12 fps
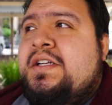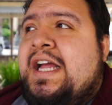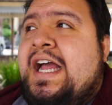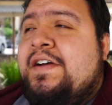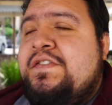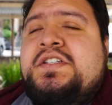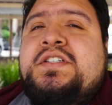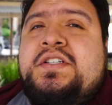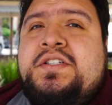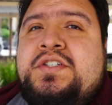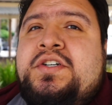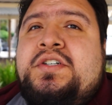haven't
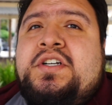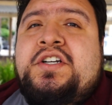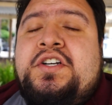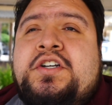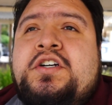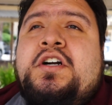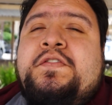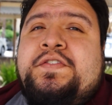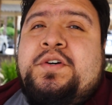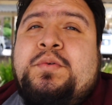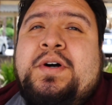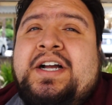turned on your car
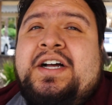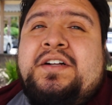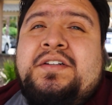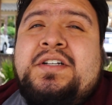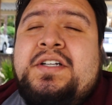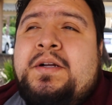for a while